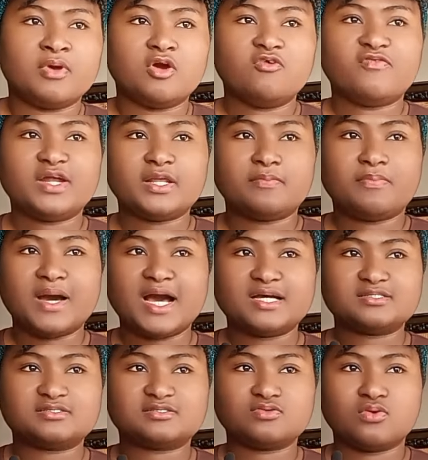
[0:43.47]
But over the
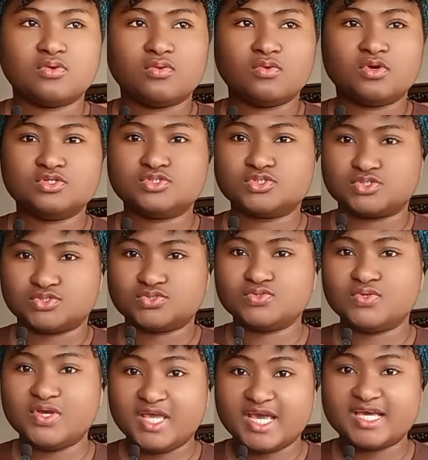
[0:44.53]
past 1 to
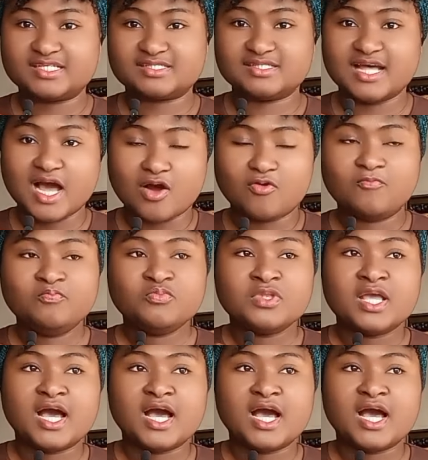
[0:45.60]
2 years now,